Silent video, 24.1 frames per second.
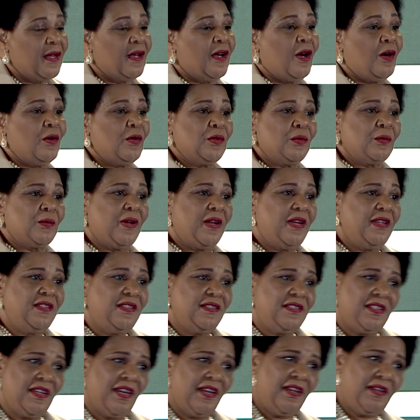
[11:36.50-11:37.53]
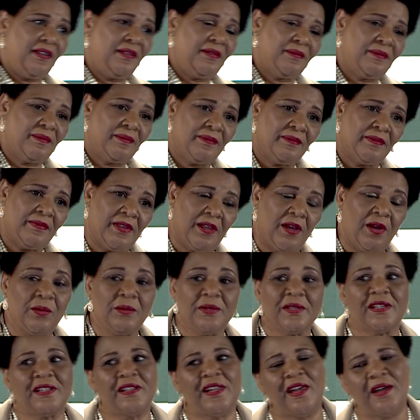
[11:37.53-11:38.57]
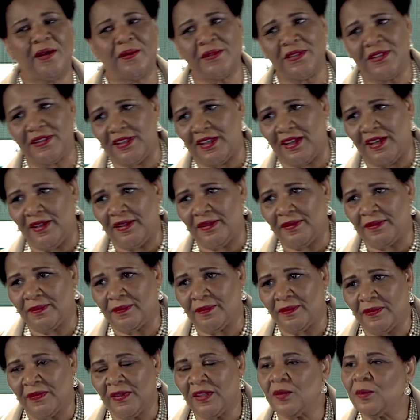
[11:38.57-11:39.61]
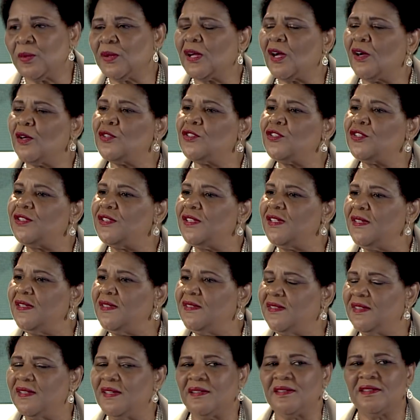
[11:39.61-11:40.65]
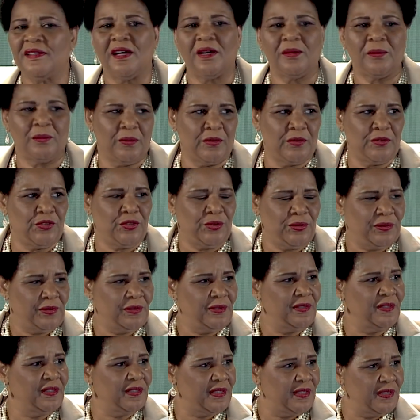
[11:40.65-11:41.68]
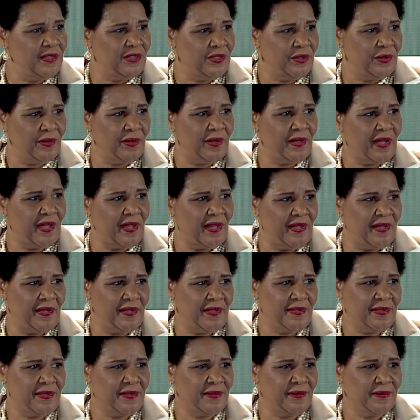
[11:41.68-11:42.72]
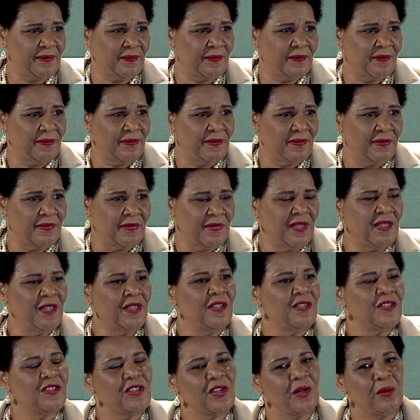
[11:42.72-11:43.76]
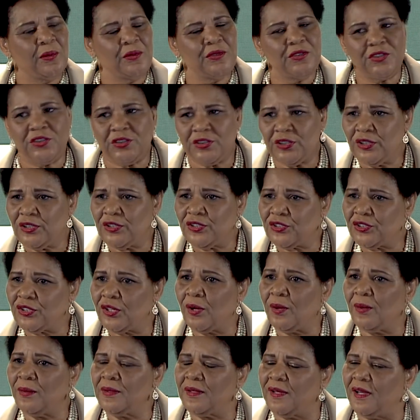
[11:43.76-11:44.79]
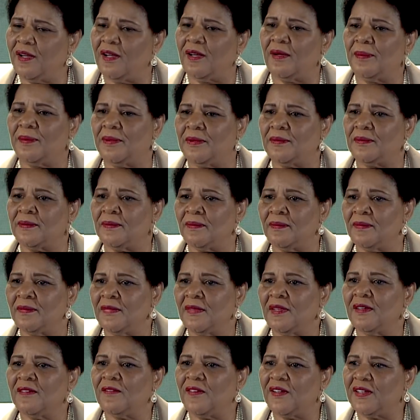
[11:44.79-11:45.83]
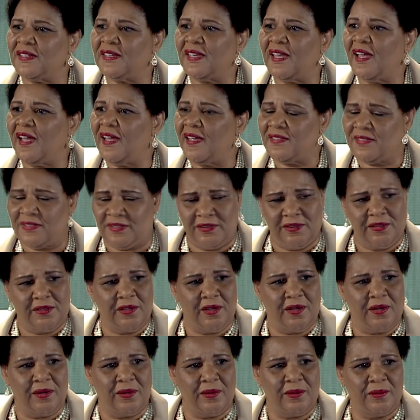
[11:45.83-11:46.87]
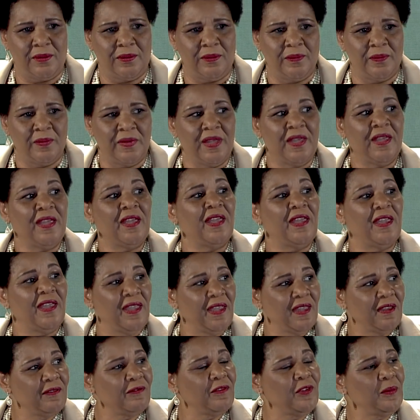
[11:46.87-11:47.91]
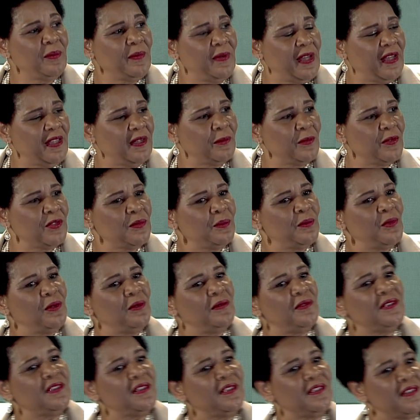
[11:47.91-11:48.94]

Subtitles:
on a rainy day, on a cloudy day, because she did not want you to look into her eyes. So when she showed up for casting call, everybody was moving to